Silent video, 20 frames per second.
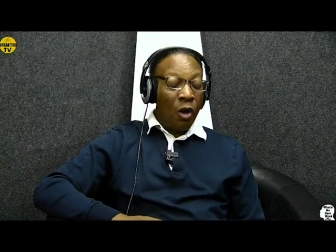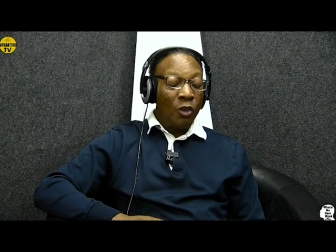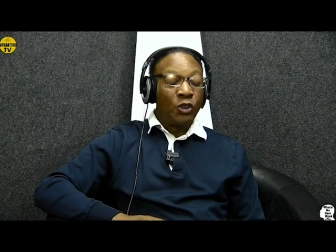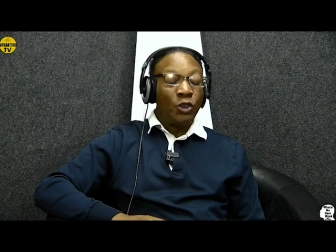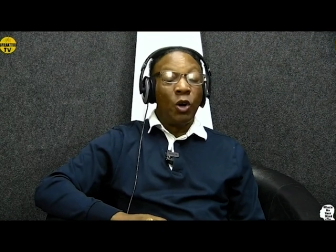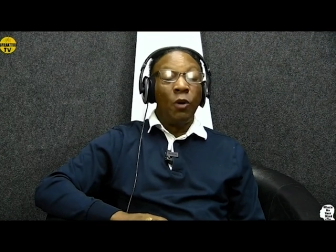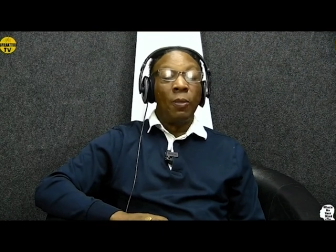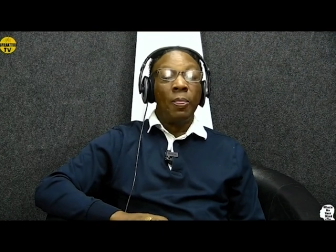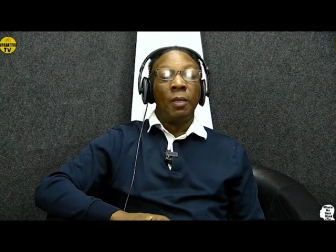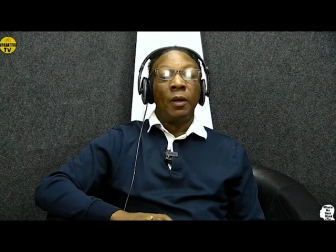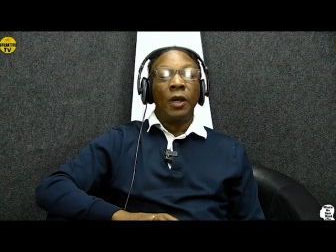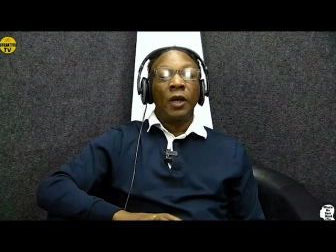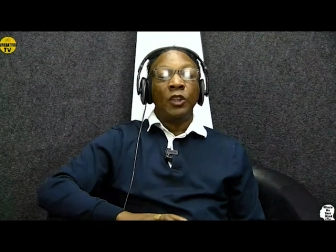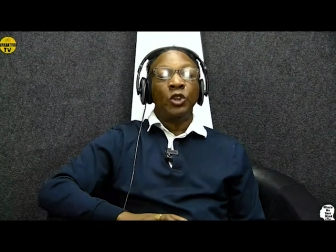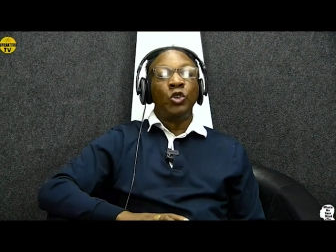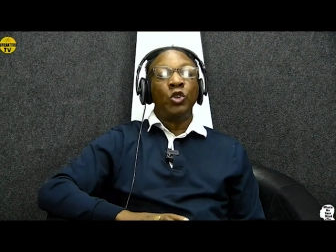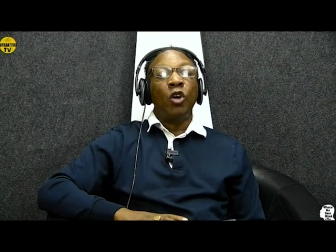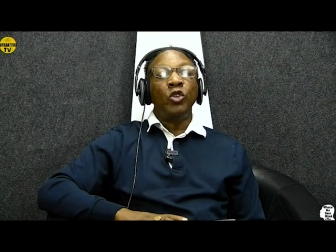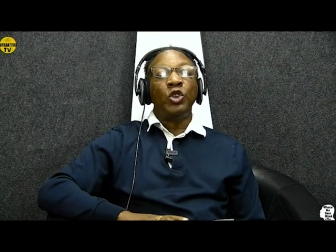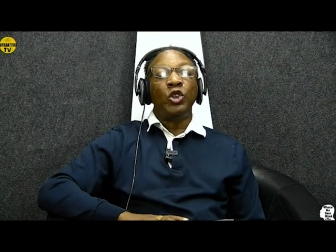Also,
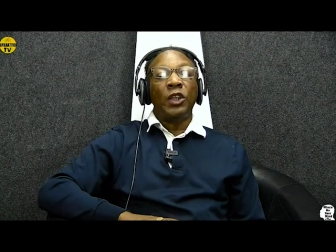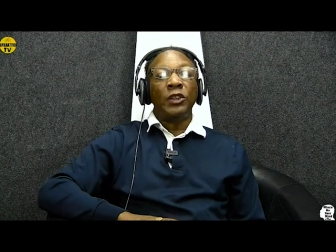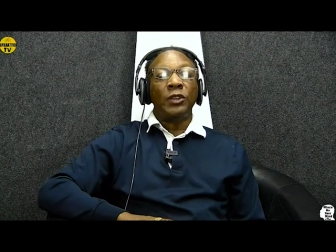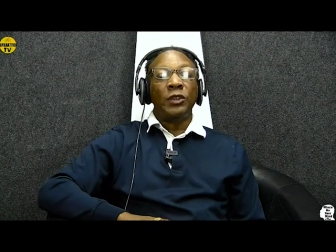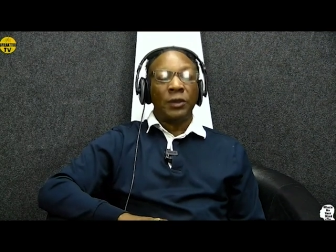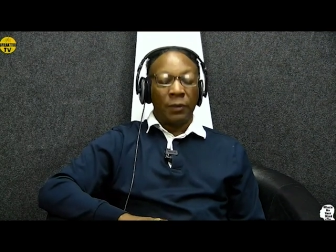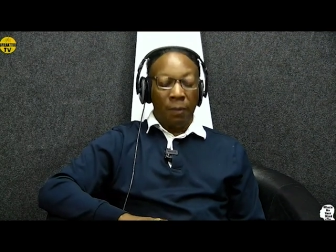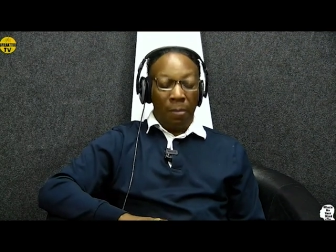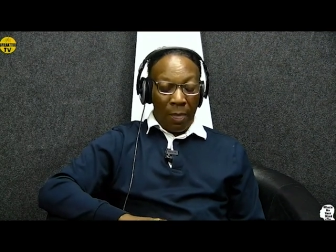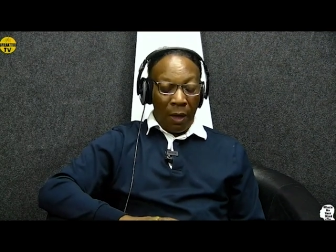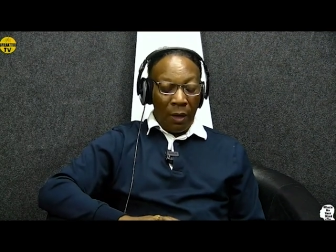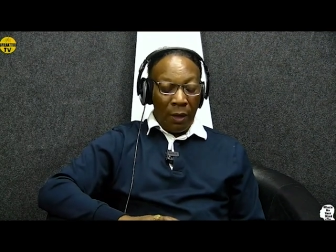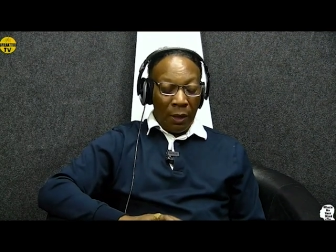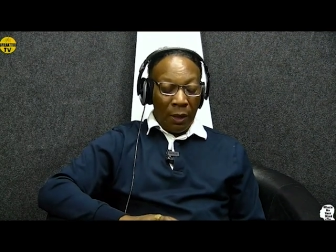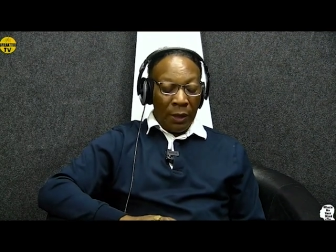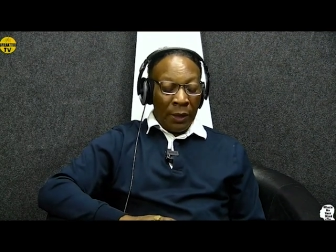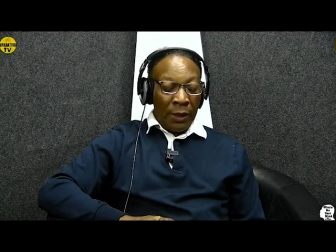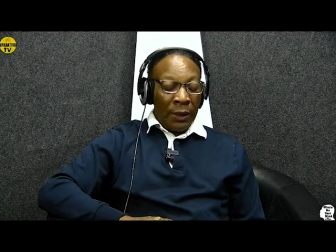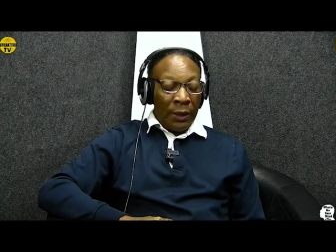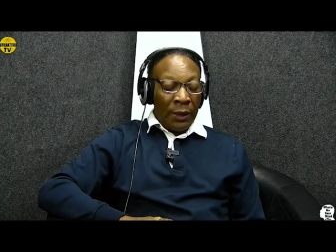Children
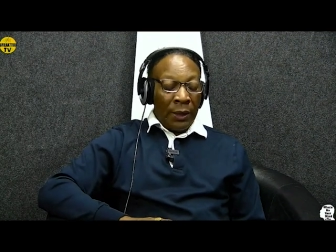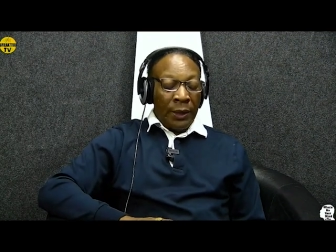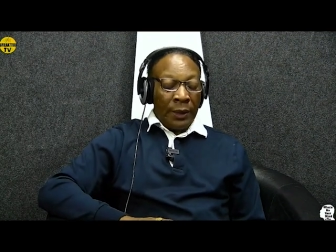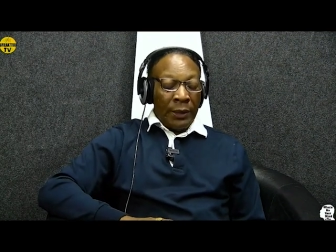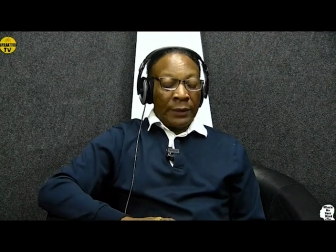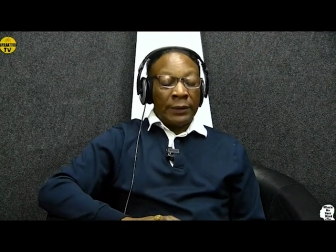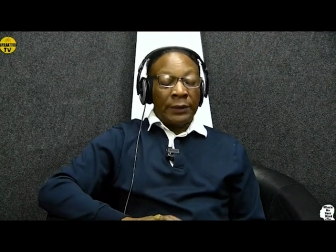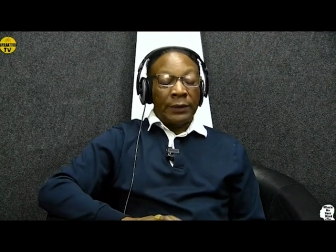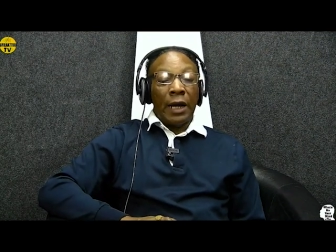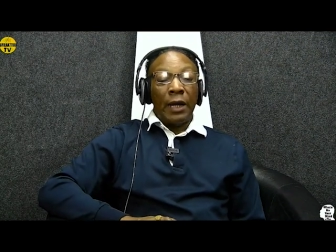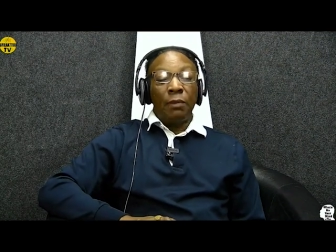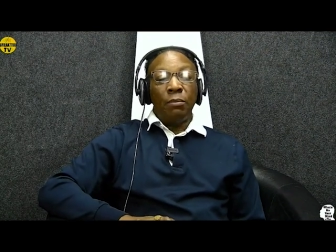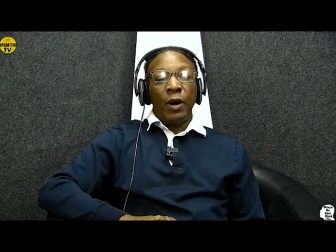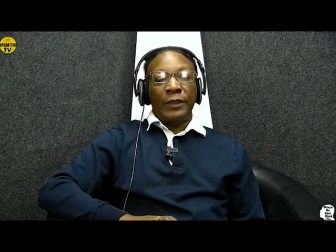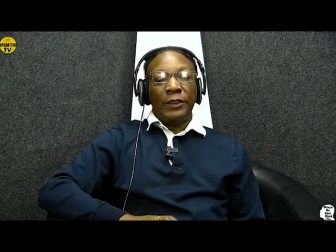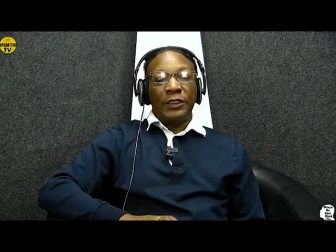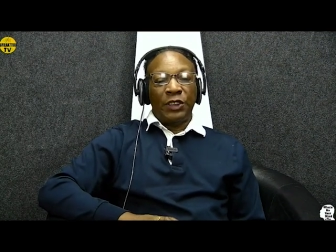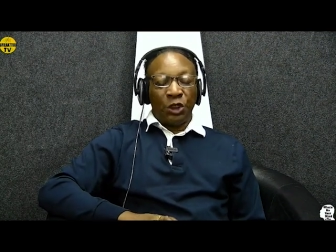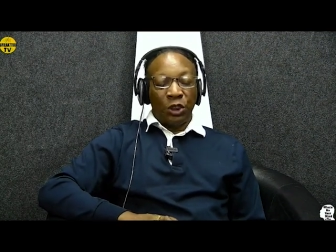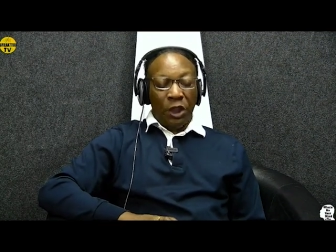
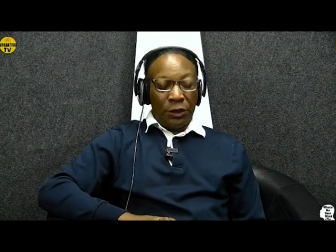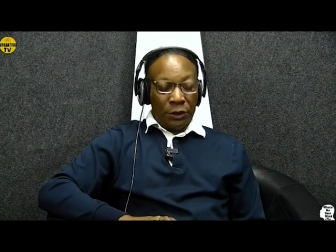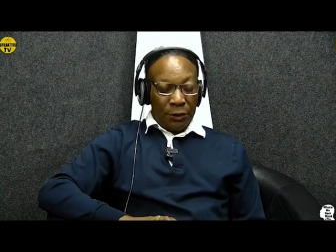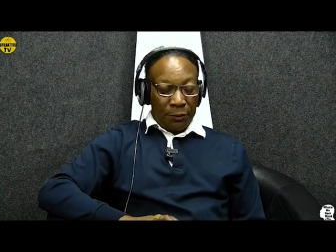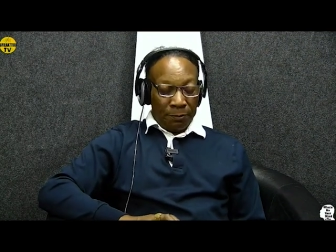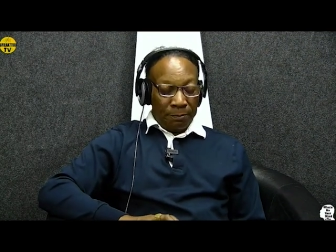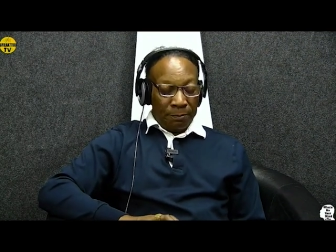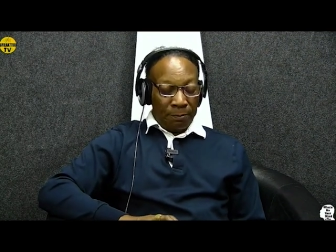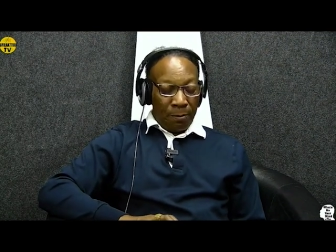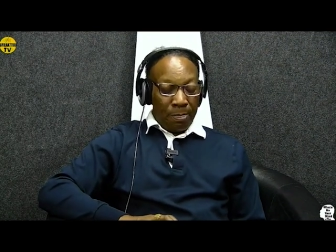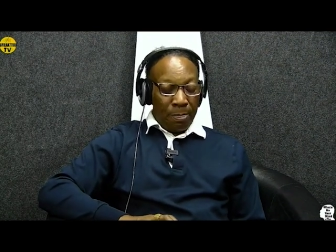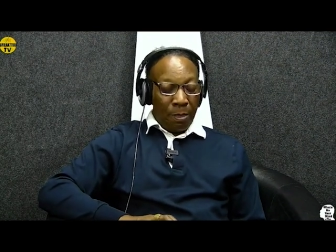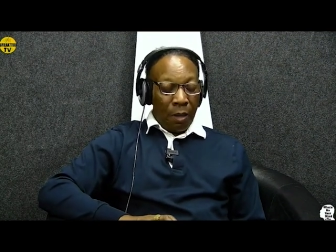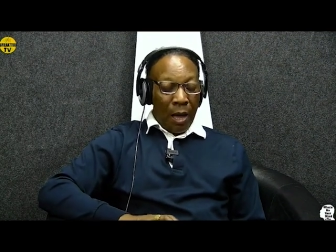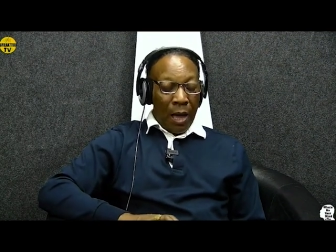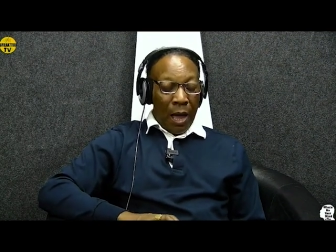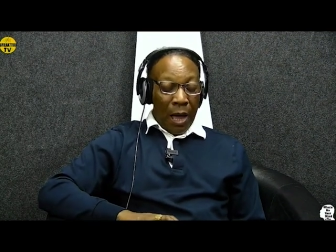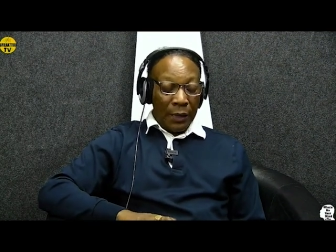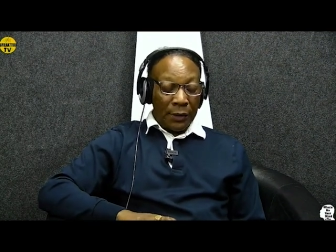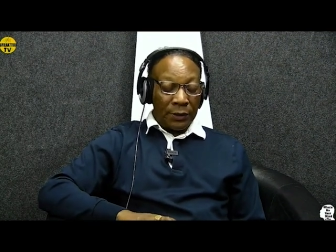celebration
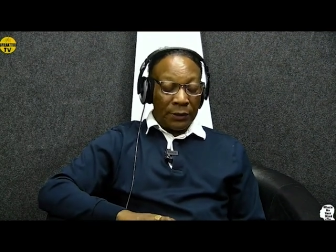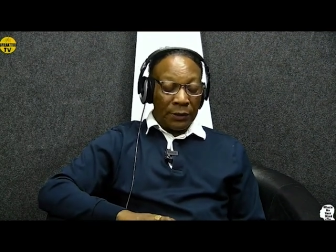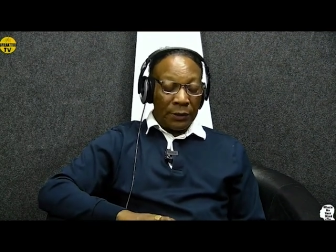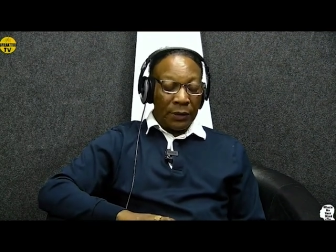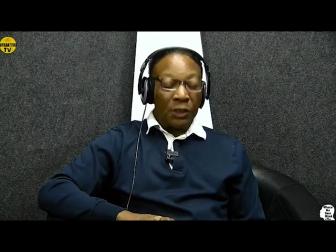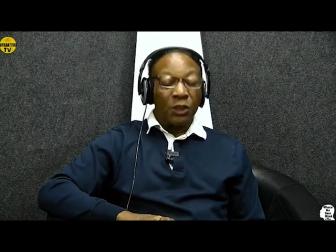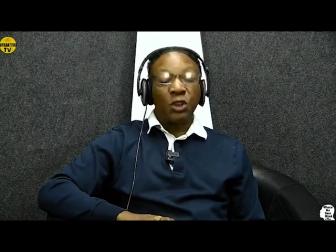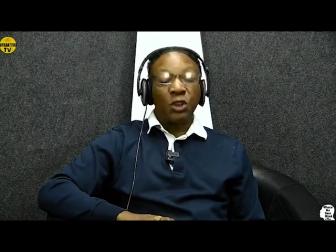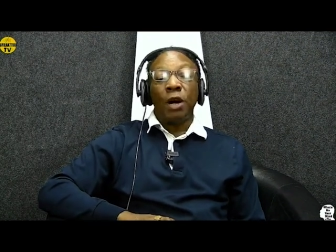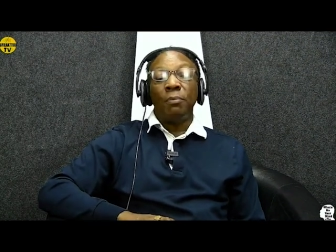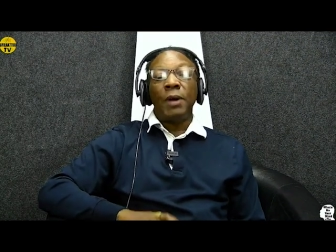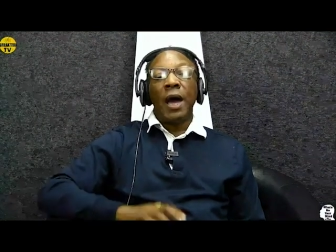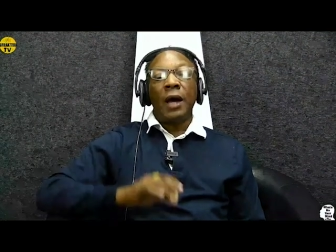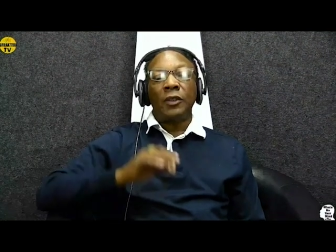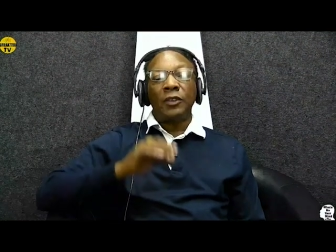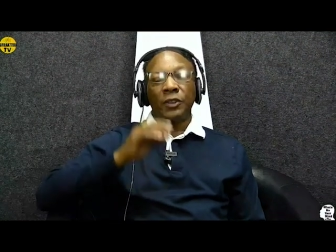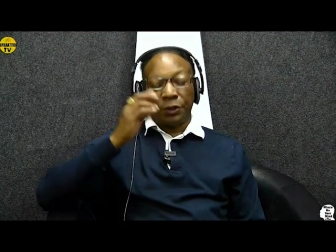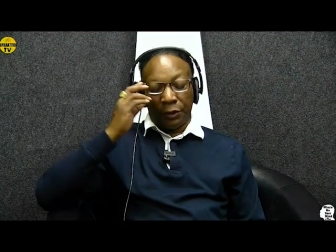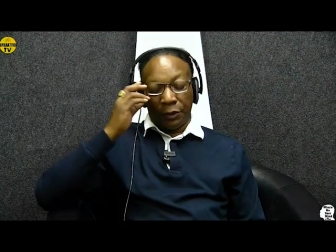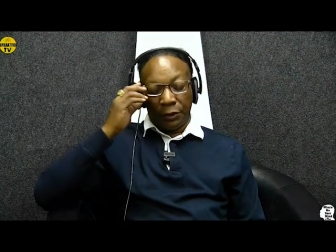at the Jam
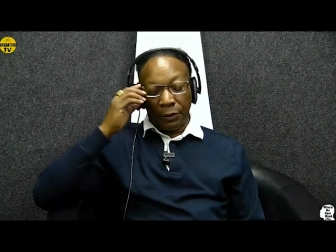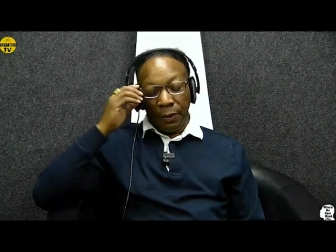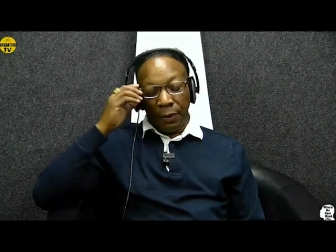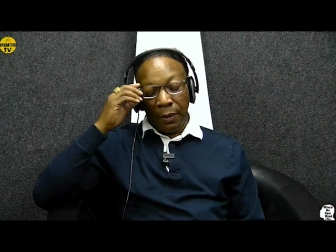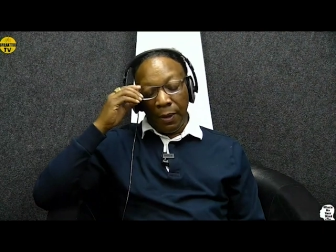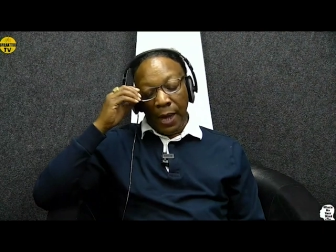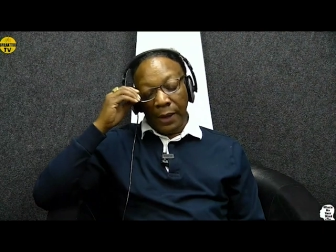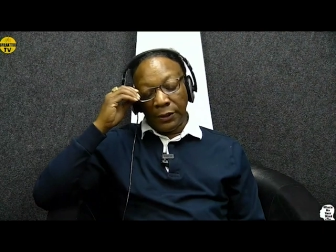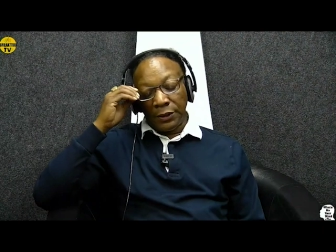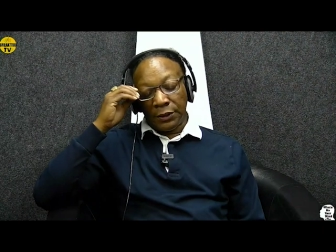House.